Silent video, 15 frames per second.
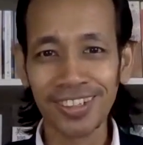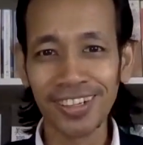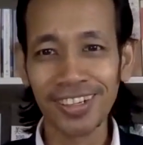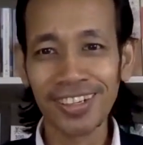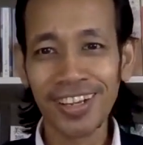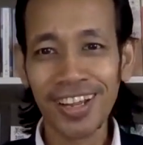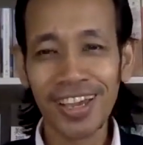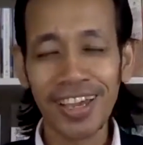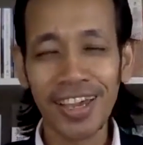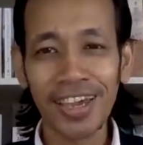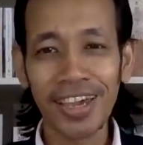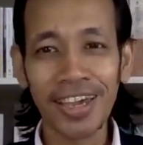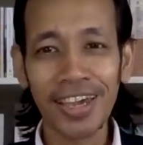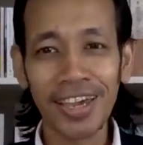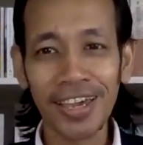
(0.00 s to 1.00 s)
Yeah?
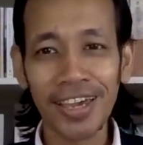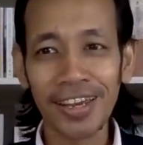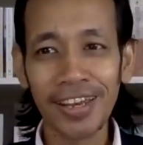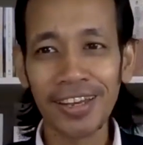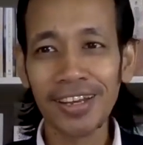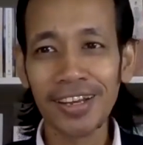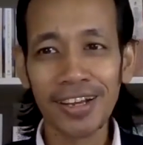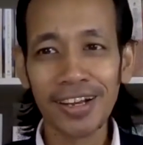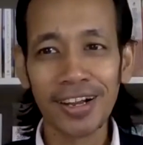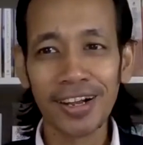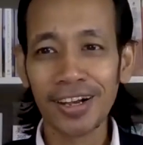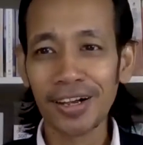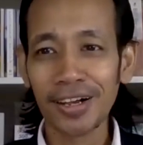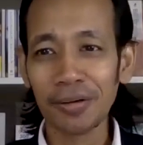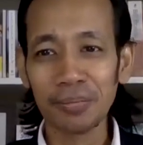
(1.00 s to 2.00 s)
And
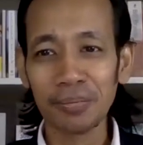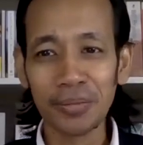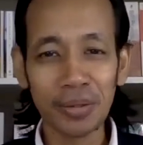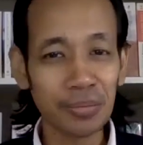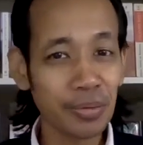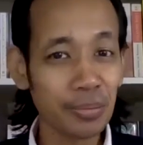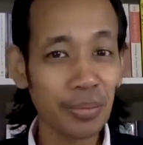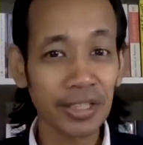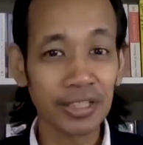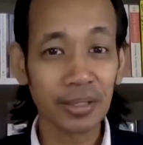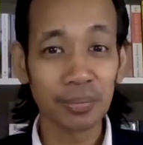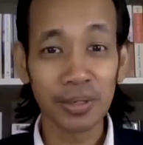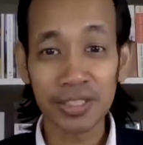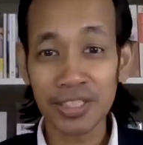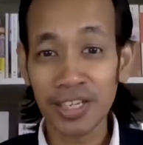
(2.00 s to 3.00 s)
uh, maybe make
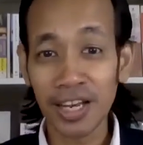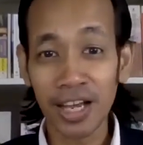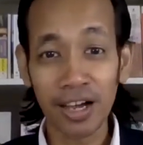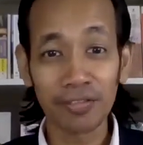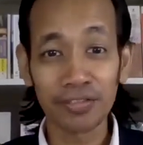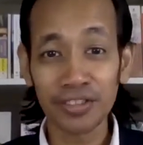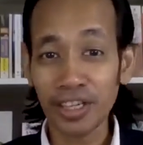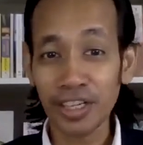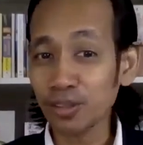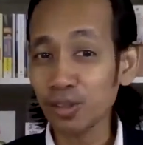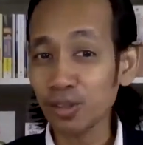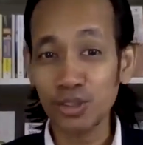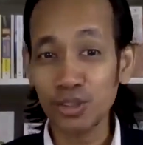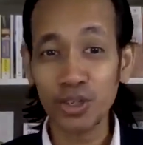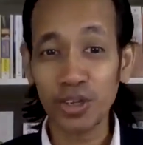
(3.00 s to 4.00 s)
the person laugh, try
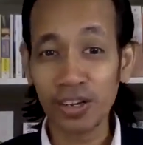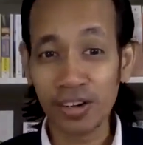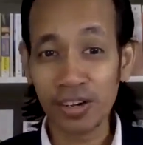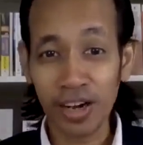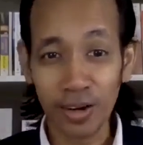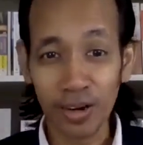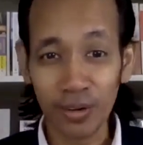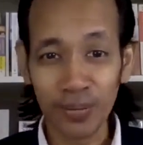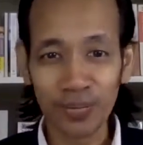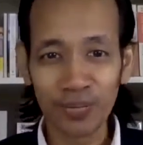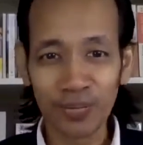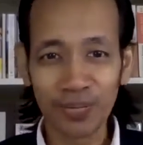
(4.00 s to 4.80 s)
to joke around.